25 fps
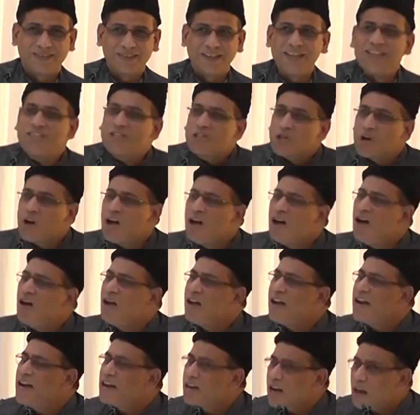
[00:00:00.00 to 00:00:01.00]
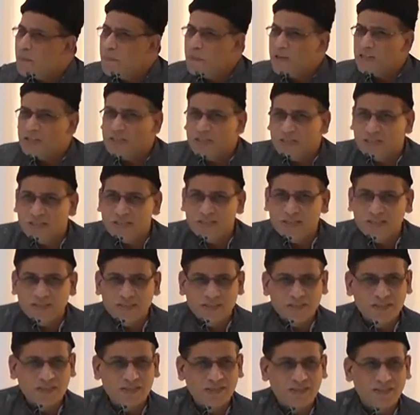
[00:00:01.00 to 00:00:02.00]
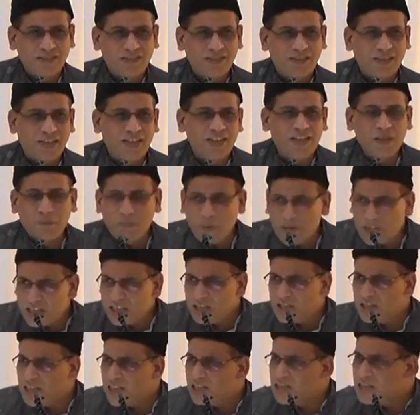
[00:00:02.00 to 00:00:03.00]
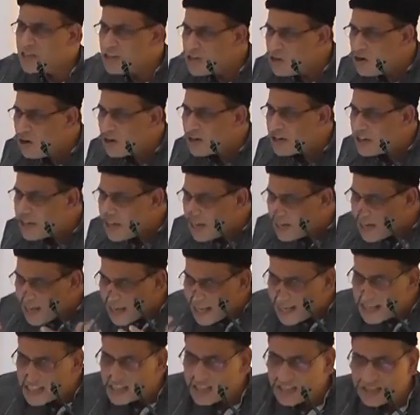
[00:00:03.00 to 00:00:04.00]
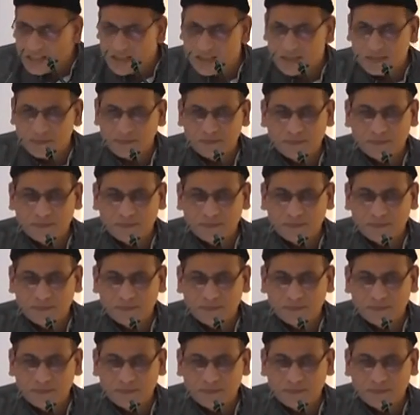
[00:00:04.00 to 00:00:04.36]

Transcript: It's wrong and rubbish. And the British judge did not realize